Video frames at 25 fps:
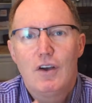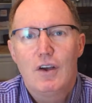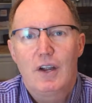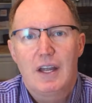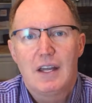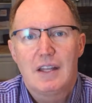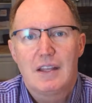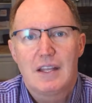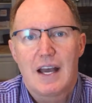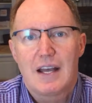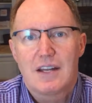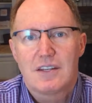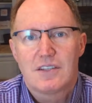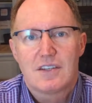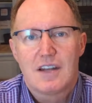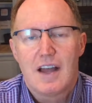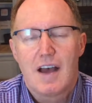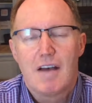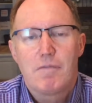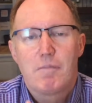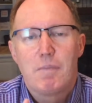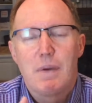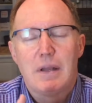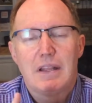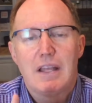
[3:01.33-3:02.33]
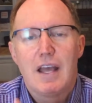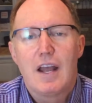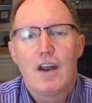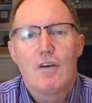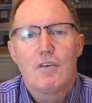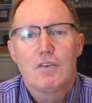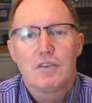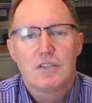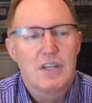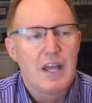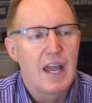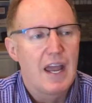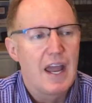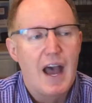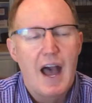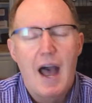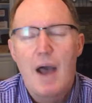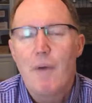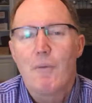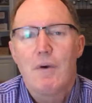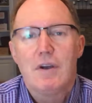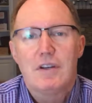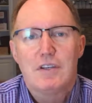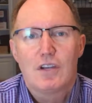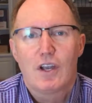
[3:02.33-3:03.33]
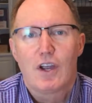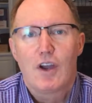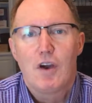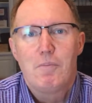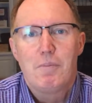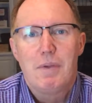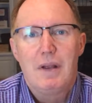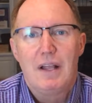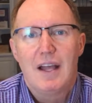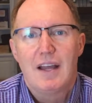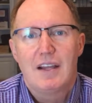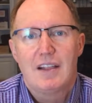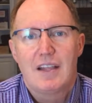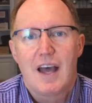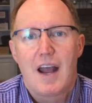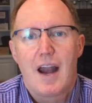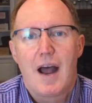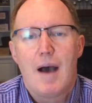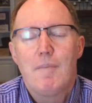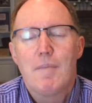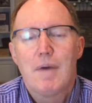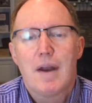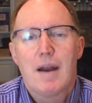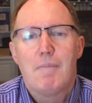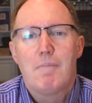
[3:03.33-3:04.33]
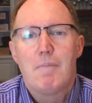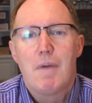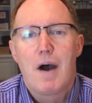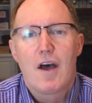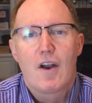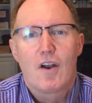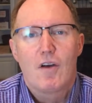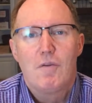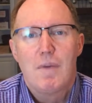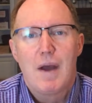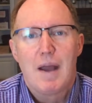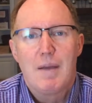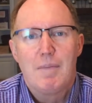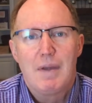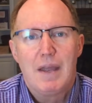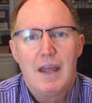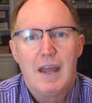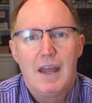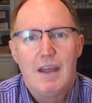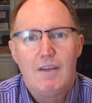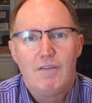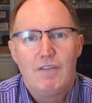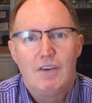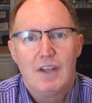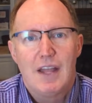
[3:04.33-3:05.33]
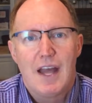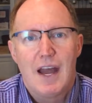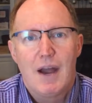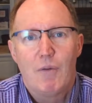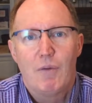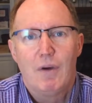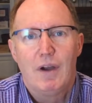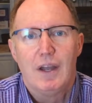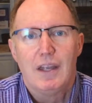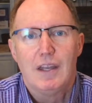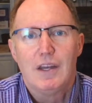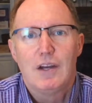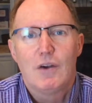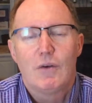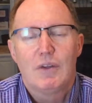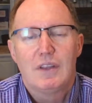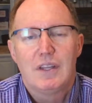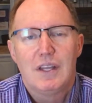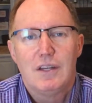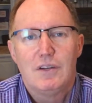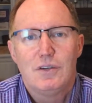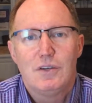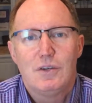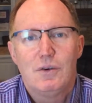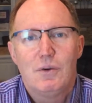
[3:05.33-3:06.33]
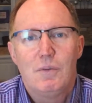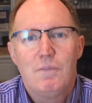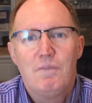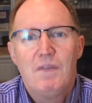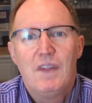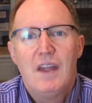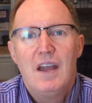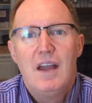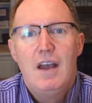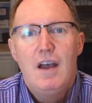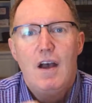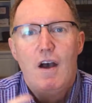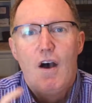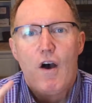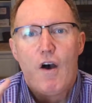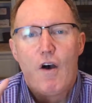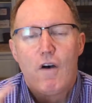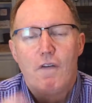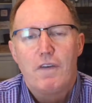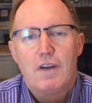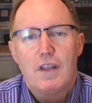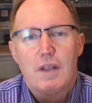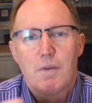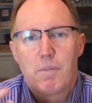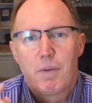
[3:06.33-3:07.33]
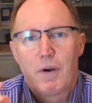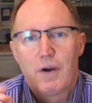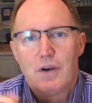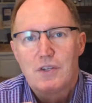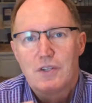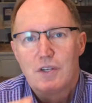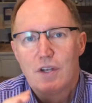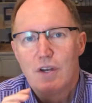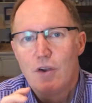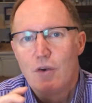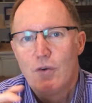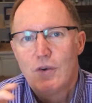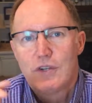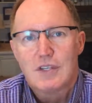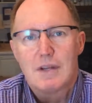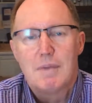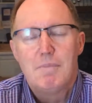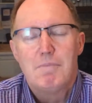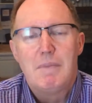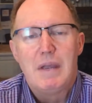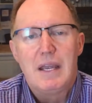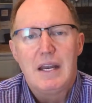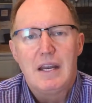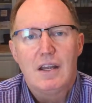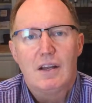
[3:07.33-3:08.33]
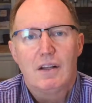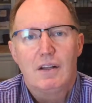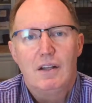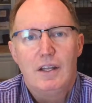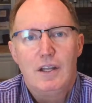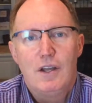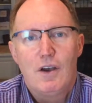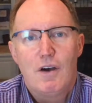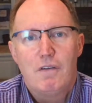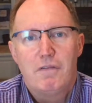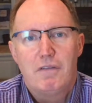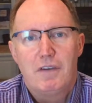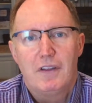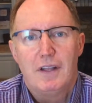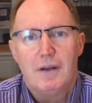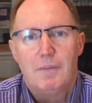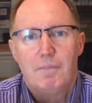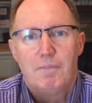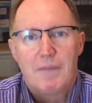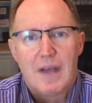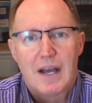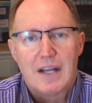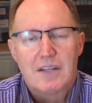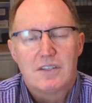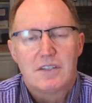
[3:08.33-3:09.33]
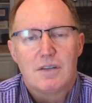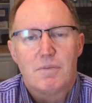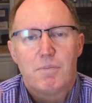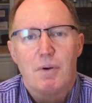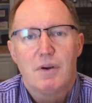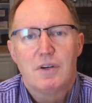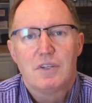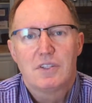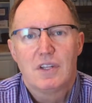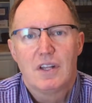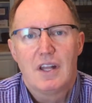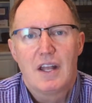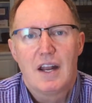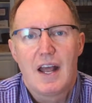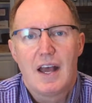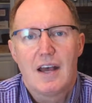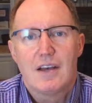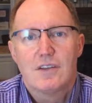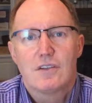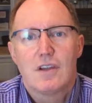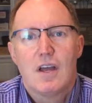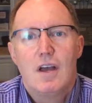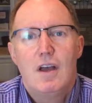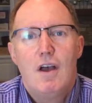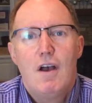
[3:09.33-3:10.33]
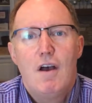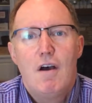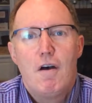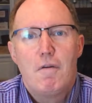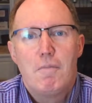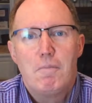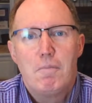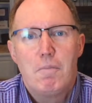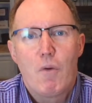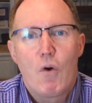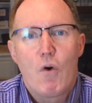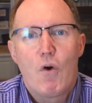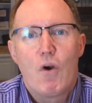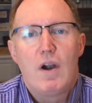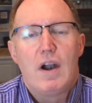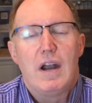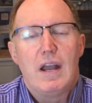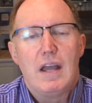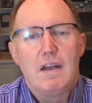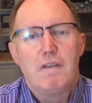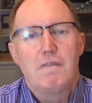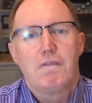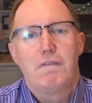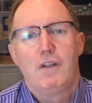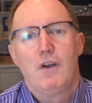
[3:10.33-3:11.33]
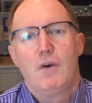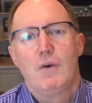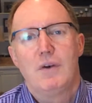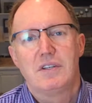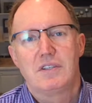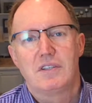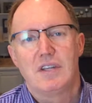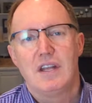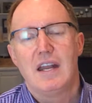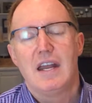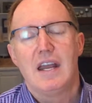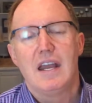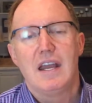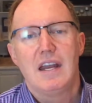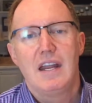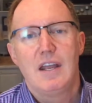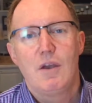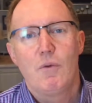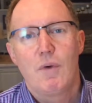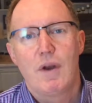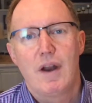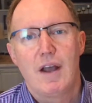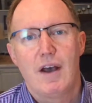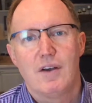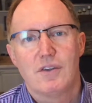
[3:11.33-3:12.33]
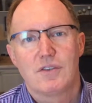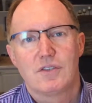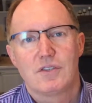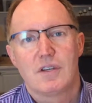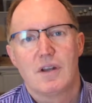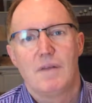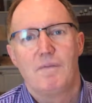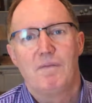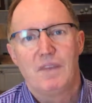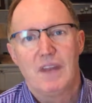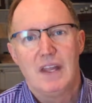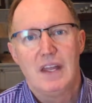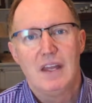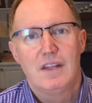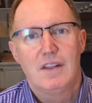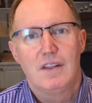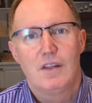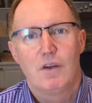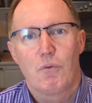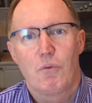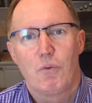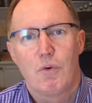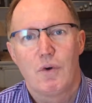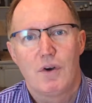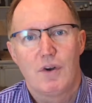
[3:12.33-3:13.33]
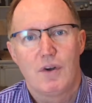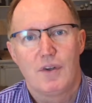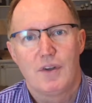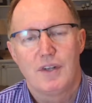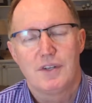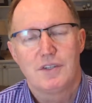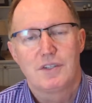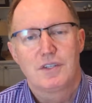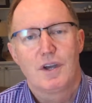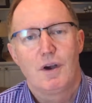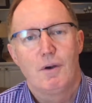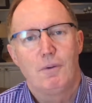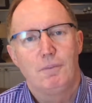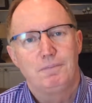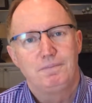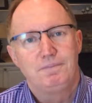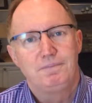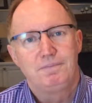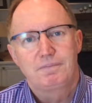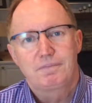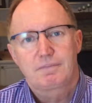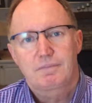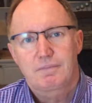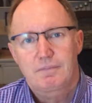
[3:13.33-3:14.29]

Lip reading: look at that stuff, but they don't say, I want to go be like that. I'm going to model my behavior that way. You know what they do? Over the person who is immediately over them. That's the person that has more influence than anyone else in the world. And so,